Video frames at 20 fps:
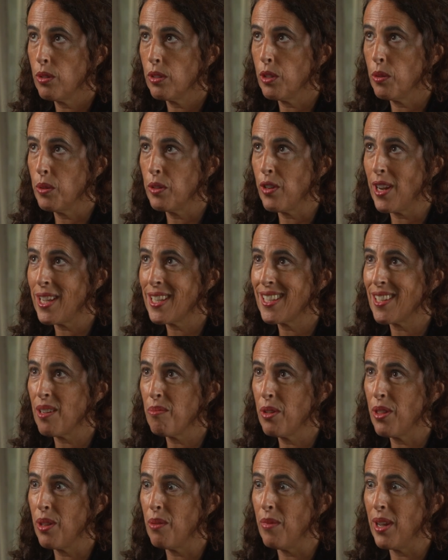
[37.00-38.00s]
to address some
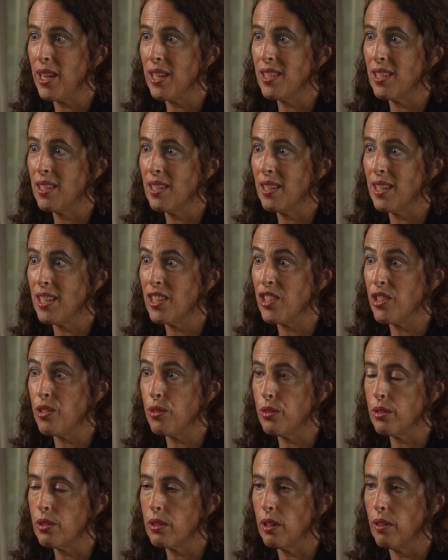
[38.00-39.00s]
of the major
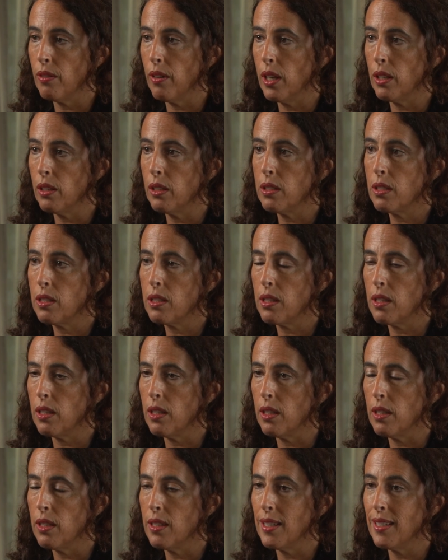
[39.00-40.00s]
issues around the
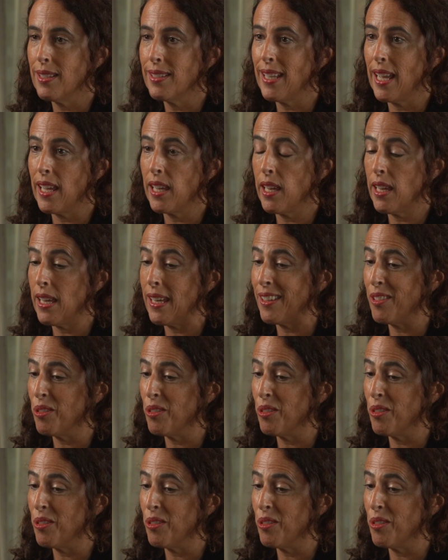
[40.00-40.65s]
uh, dengue and